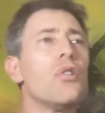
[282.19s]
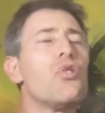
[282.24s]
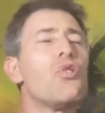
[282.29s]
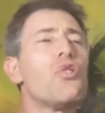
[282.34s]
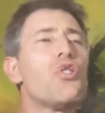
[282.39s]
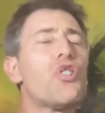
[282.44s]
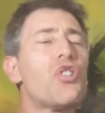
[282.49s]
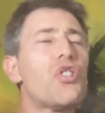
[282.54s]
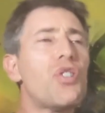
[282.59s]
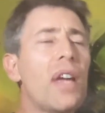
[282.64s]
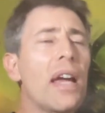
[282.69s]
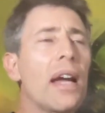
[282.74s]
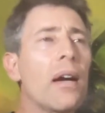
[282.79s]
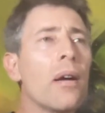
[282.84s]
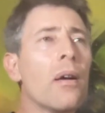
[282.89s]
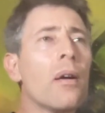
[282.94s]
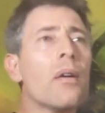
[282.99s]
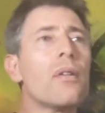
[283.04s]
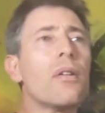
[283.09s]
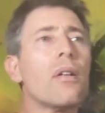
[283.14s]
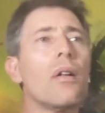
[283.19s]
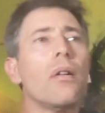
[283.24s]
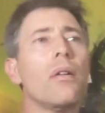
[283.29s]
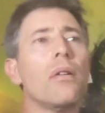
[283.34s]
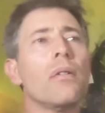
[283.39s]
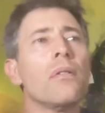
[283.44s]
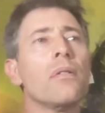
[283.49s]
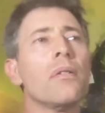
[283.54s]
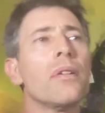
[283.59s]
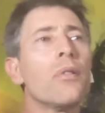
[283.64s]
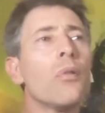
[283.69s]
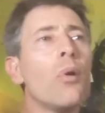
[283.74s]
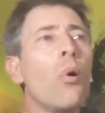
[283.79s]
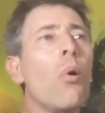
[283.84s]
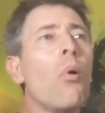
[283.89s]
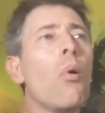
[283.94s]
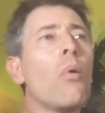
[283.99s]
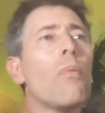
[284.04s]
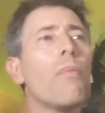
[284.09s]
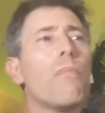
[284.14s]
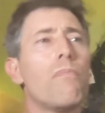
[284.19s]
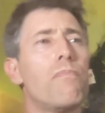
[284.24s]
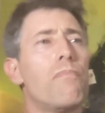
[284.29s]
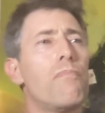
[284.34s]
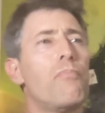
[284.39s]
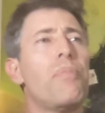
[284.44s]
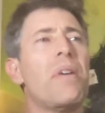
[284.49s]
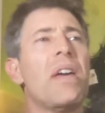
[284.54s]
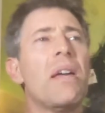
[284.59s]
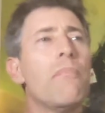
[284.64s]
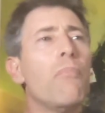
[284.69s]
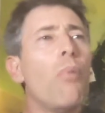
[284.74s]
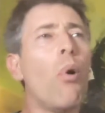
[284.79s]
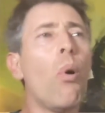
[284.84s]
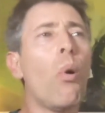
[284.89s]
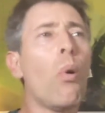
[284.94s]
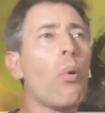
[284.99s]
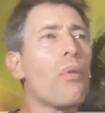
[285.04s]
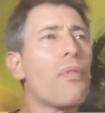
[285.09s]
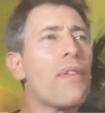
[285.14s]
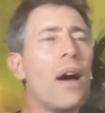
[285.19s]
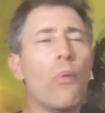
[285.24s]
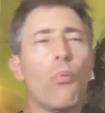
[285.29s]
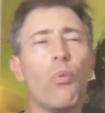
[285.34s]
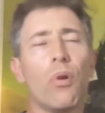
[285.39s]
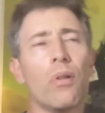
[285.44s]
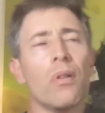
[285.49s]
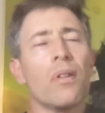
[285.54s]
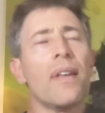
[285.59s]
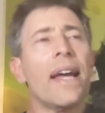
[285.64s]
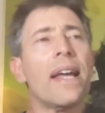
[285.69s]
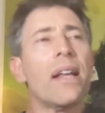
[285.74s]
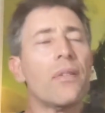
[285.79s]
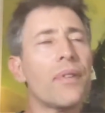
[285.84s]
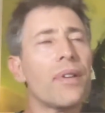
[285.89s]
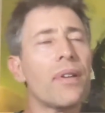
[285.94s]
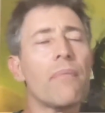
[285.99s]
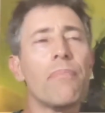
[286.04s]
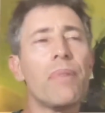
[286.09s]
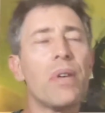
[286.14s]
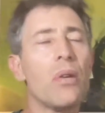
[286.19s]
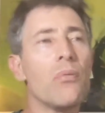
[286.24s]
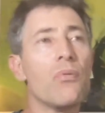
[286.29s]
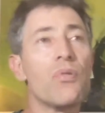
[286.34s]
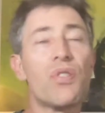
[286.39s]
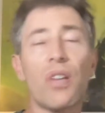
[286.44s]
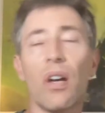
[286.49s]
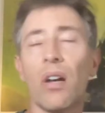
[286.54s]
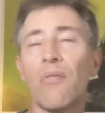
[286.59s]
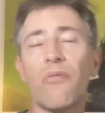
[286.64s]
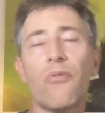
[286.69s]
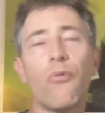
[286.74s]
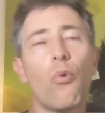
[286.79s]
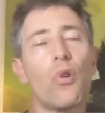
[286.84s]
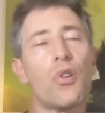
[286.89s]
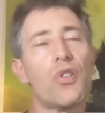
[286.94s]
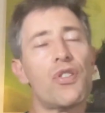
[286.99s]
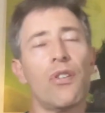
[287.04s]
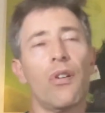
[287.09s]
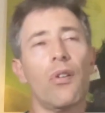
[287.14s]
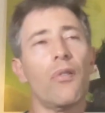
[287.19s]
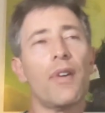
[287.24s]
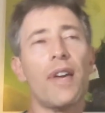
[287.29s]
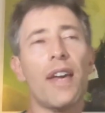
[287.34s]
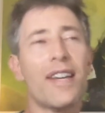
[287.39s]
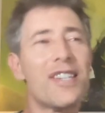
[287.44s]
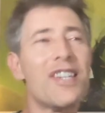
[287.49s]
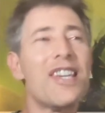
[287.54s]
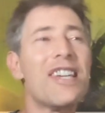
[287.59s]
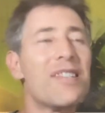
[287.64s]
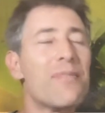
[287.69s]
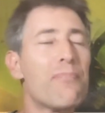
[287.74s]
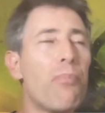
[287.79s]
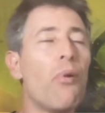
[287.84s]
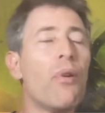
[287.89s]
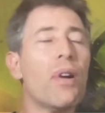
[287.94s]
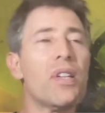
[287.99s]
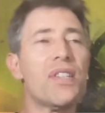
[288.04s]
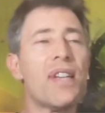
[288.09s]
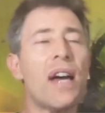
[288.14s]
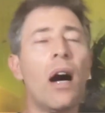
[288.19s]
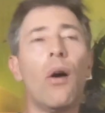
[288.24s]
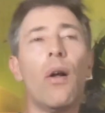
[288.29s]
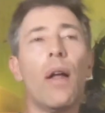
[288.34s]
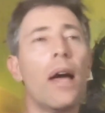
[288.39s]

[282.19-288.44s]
scared little people that were likely abused, unfortunately, as he points out.